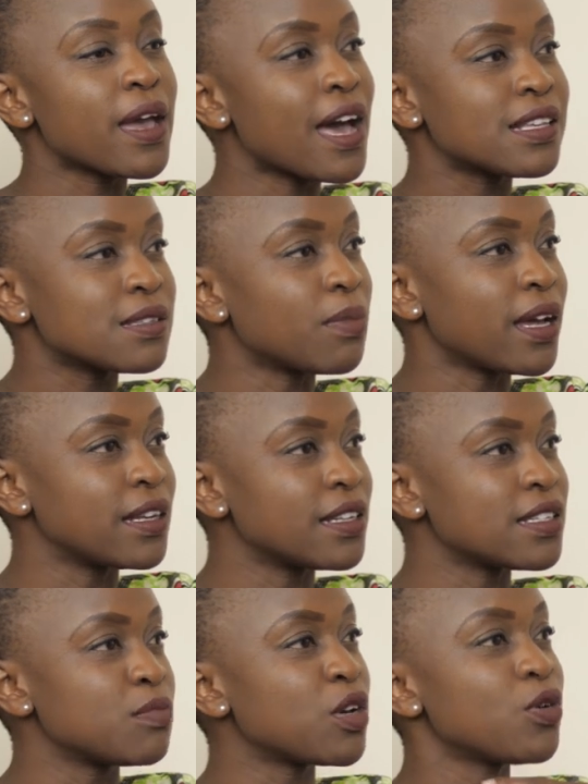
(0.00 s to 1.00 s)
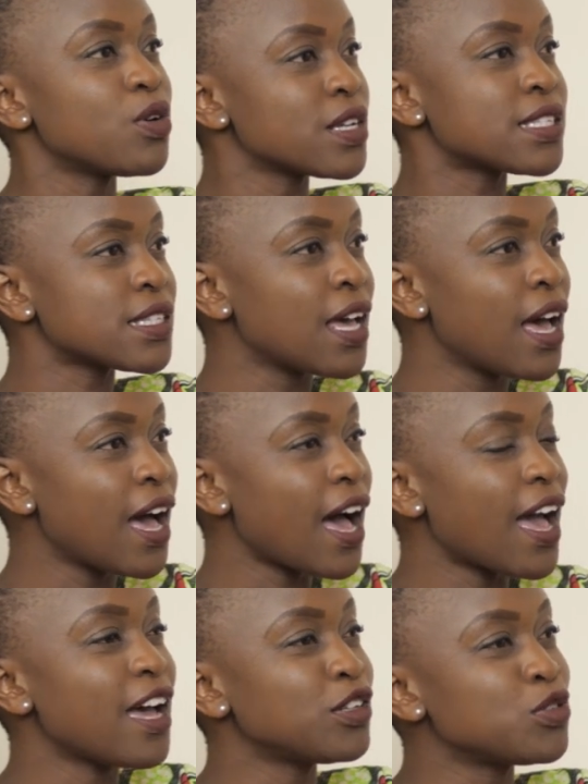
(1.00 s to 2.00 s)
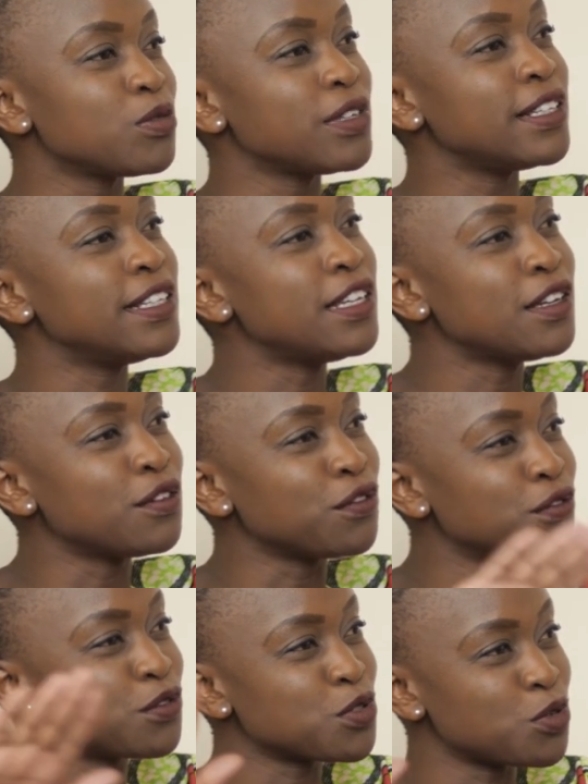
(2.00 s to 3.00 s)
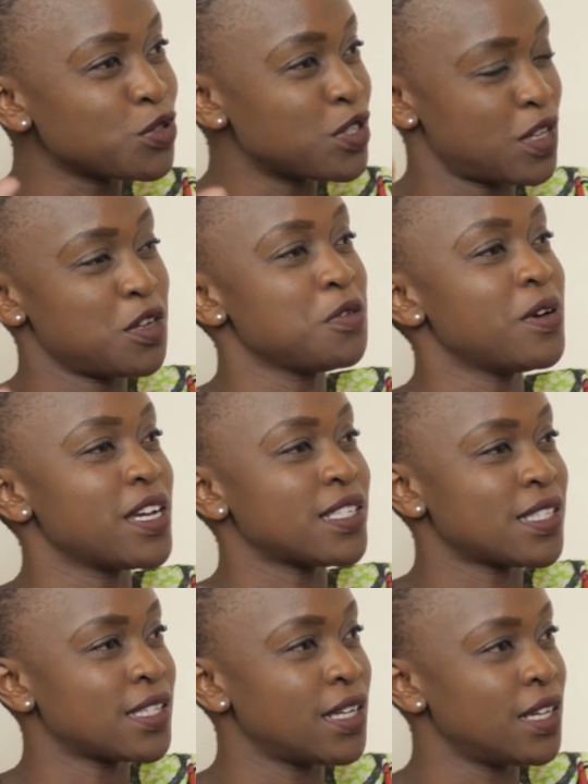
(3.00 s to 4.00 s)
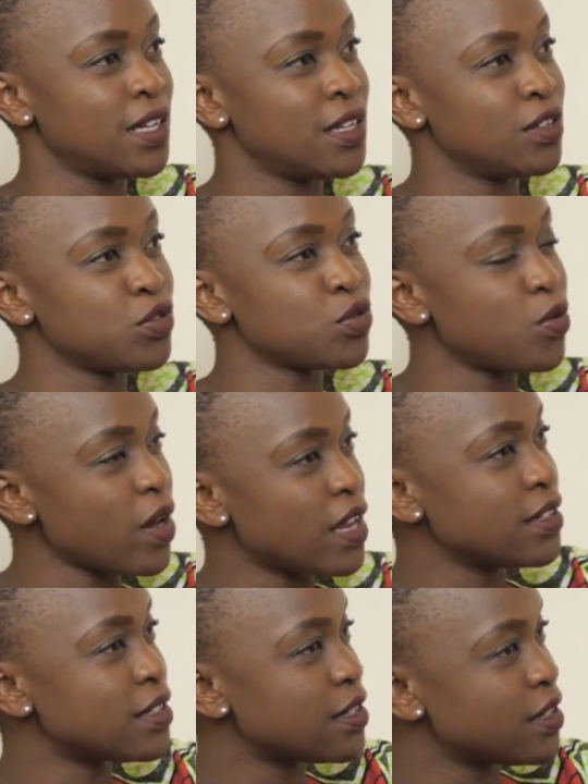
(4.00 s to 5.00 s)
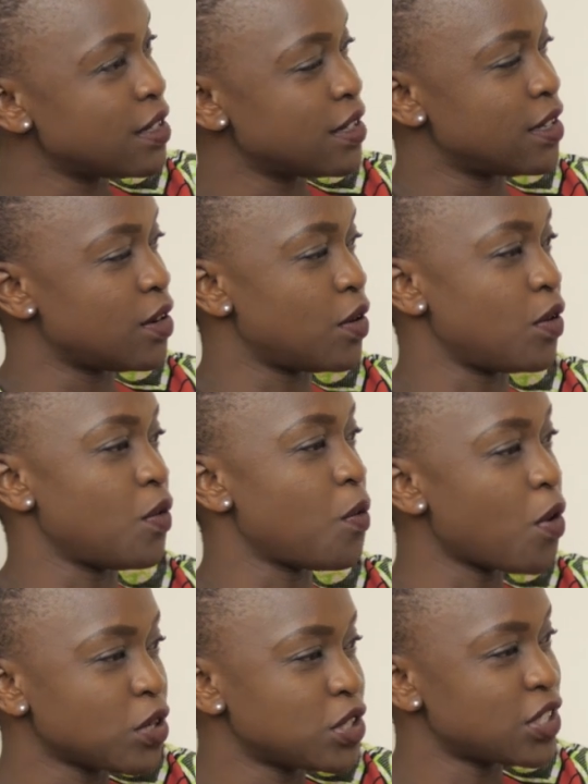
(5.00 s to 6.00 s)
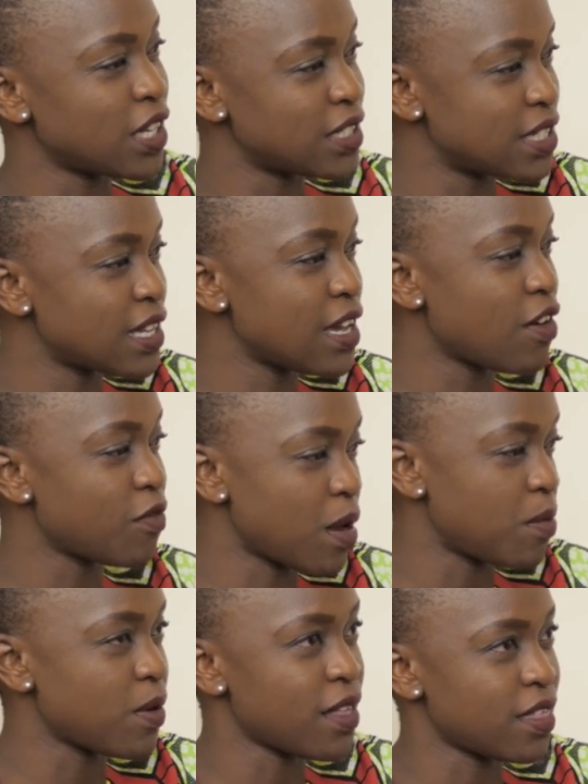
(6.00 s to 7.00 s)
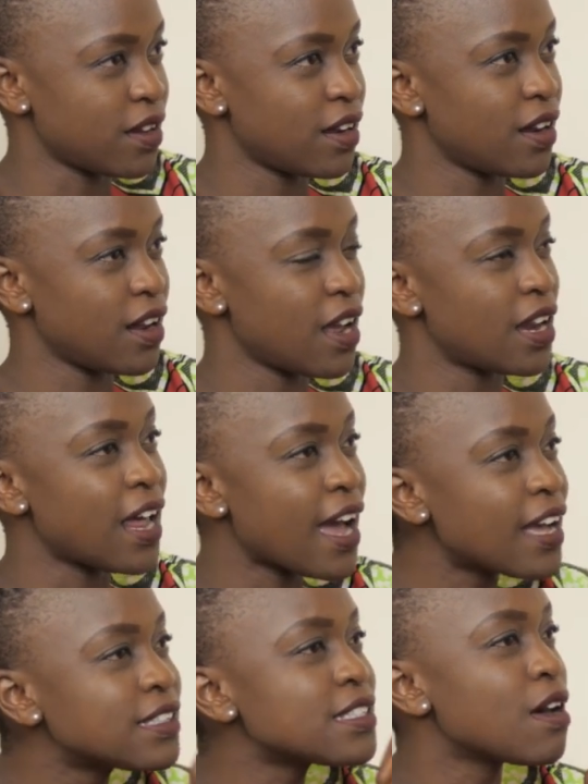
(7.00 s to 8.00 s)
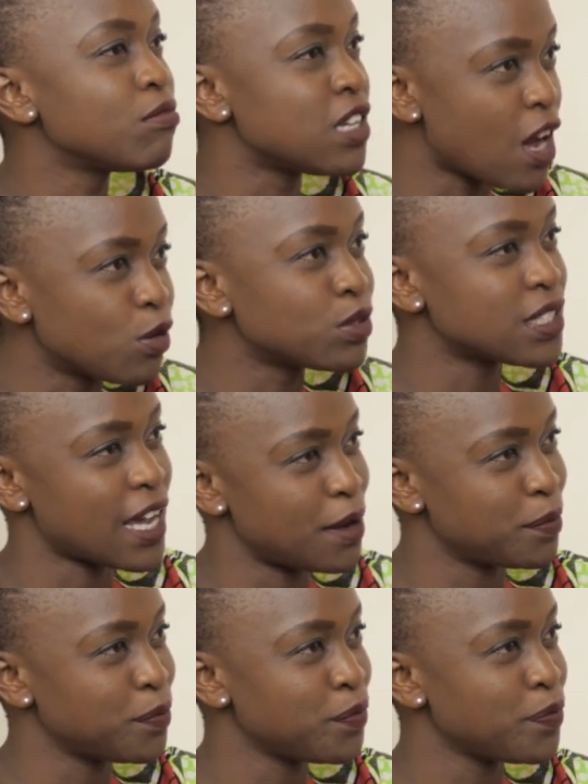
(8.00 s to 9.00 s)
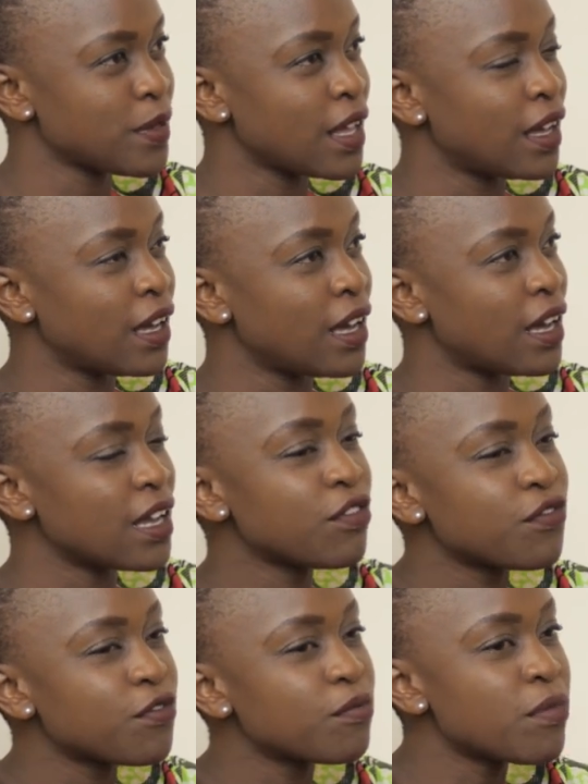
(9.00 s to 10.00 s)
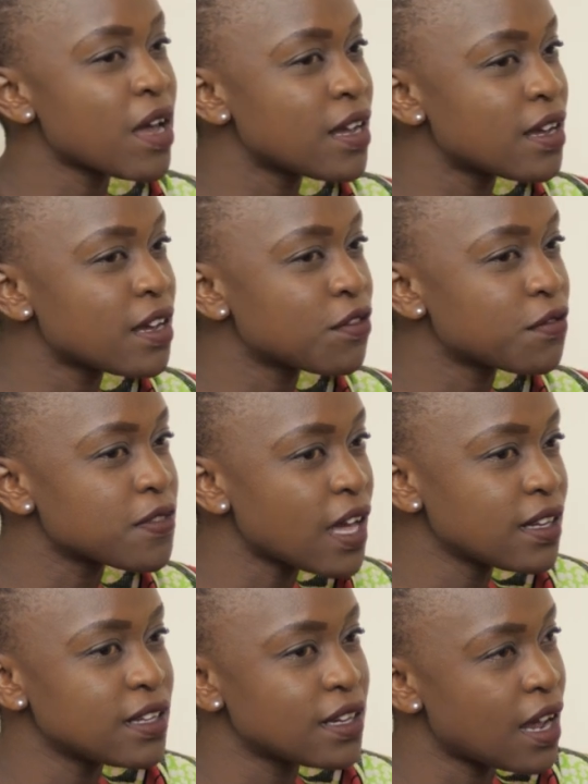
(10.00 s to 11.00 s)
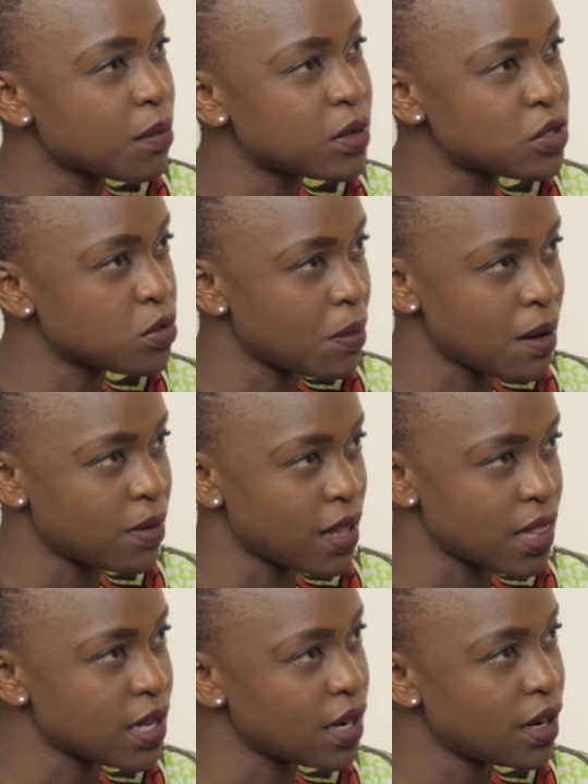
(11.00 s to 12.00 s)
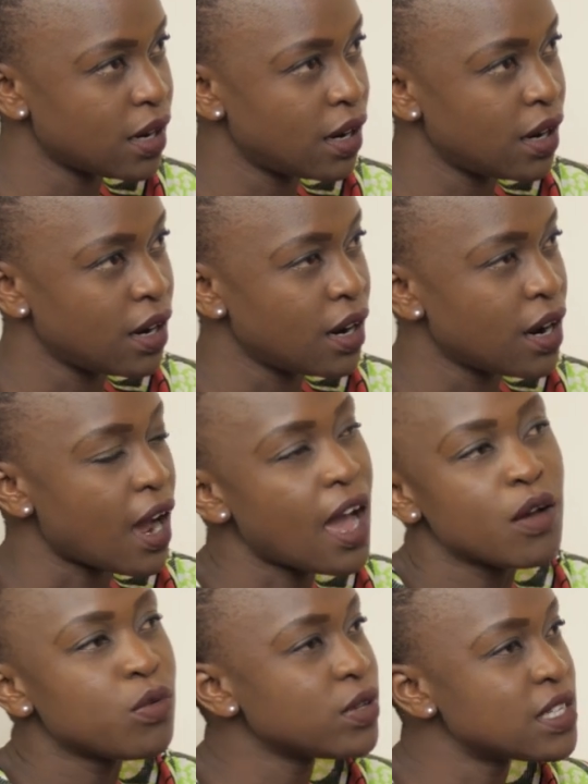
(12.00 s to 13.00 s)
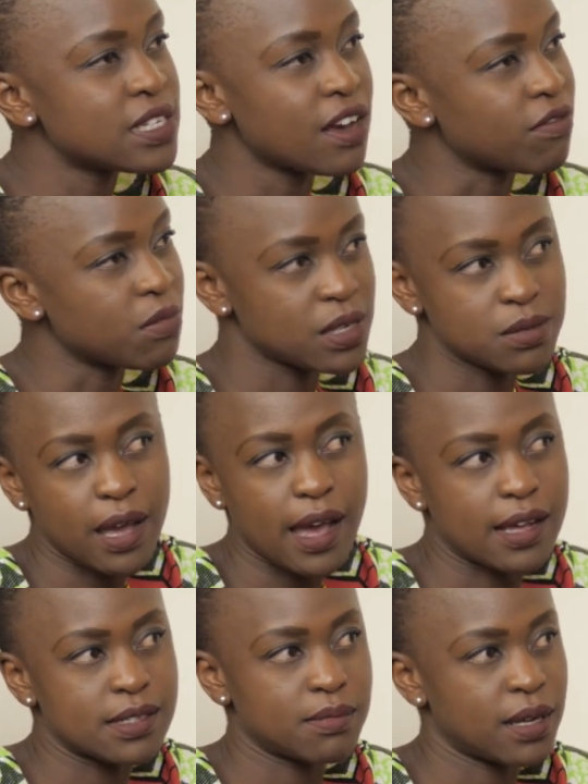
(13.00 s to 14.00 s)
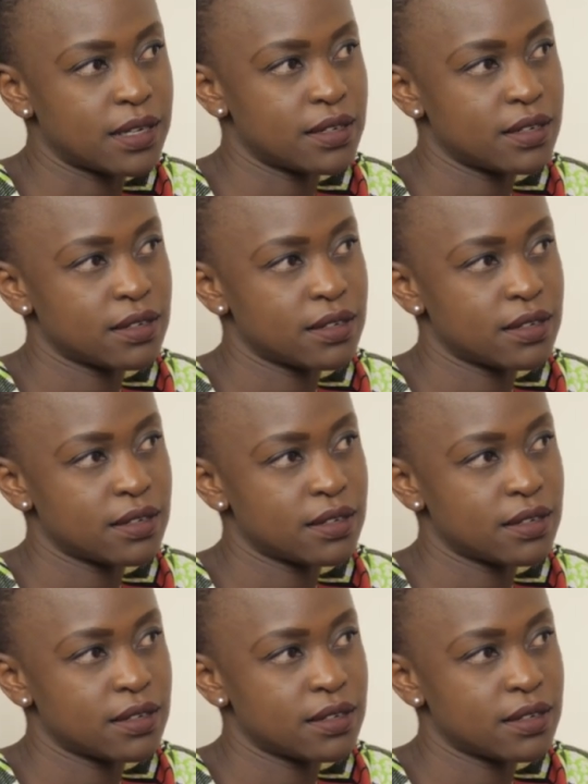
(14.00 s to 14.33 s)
my husband is because I had to leave to go to the US to go and watch and take care of my brother. And I had some downtime. If that didn't happen to my brother, I wouldn't have met my husband.